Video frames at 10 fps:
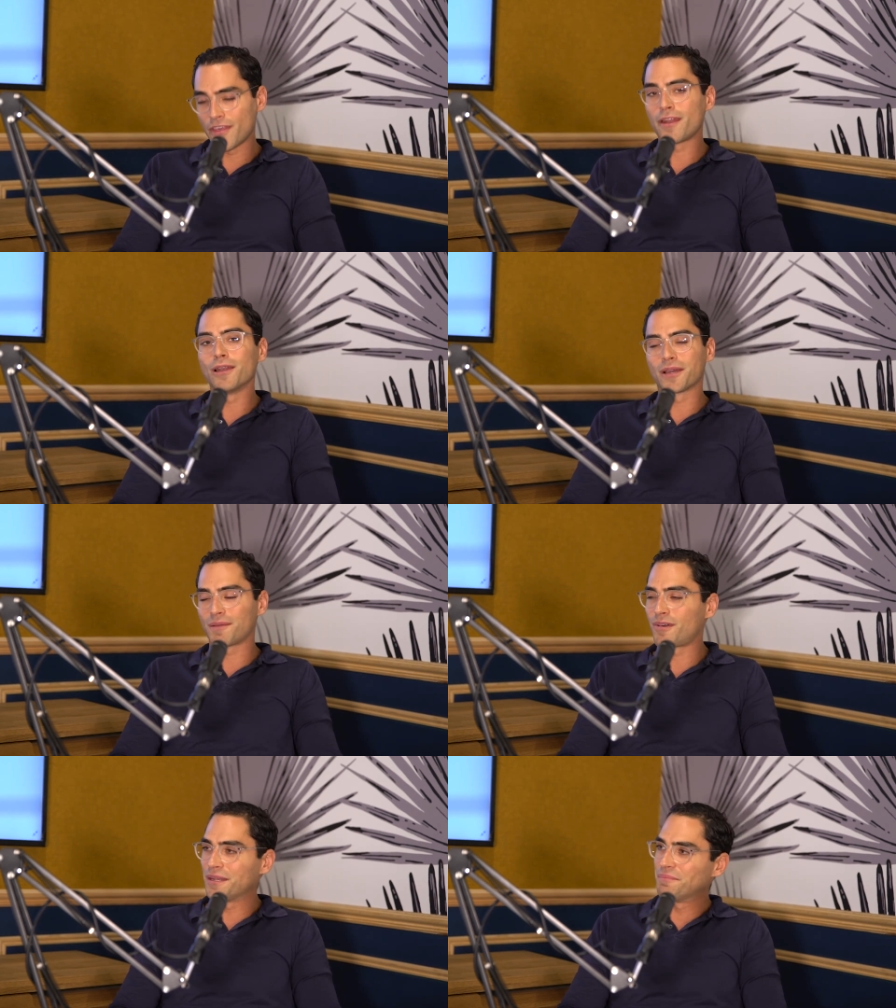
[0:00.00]
then I look
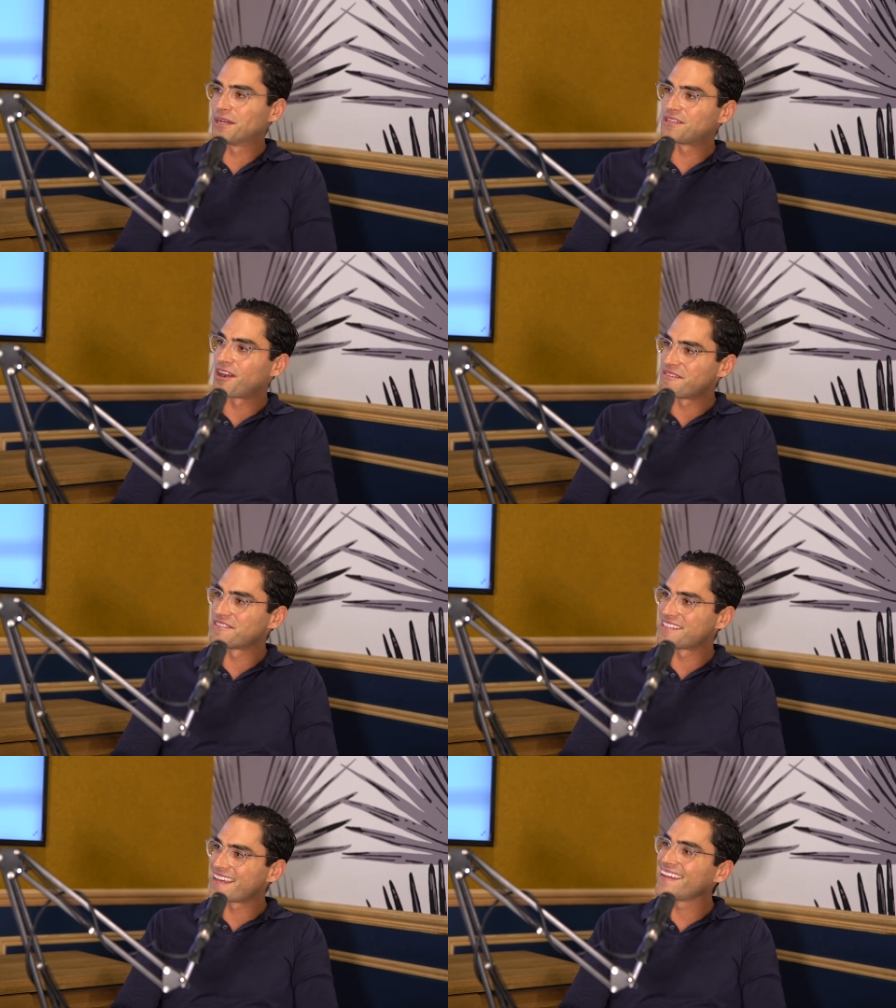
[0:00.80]
at my, my diary
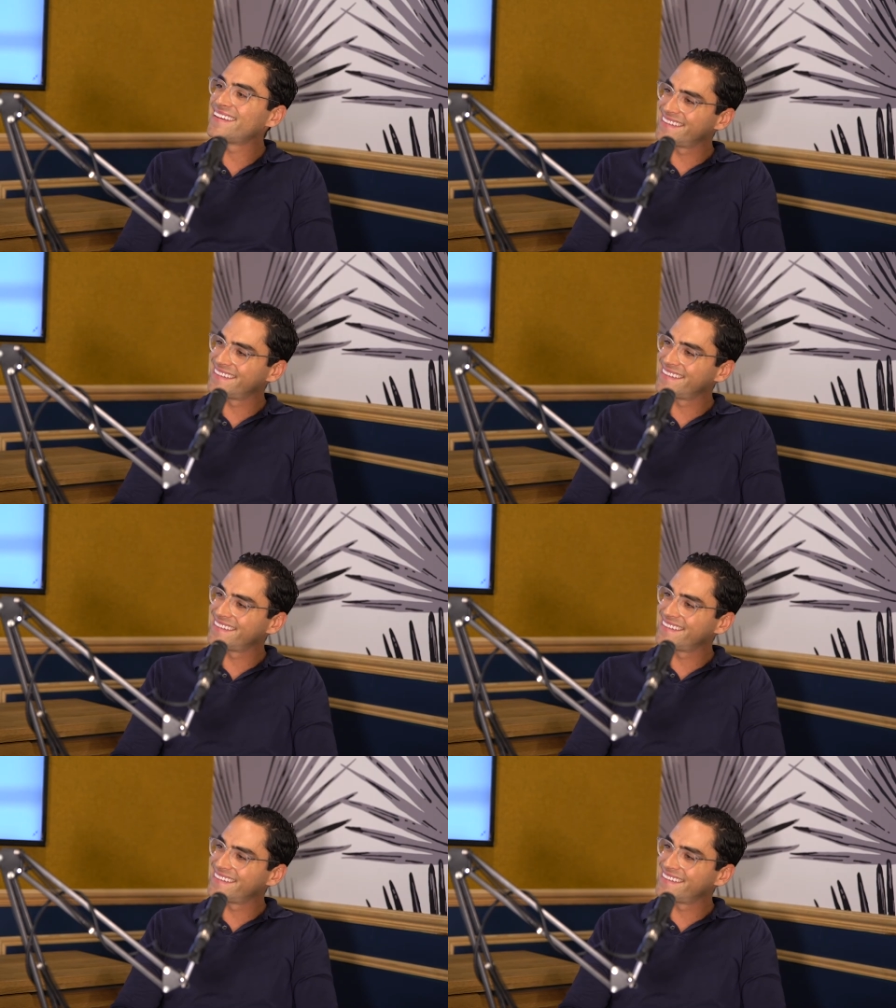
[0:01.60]
for the day.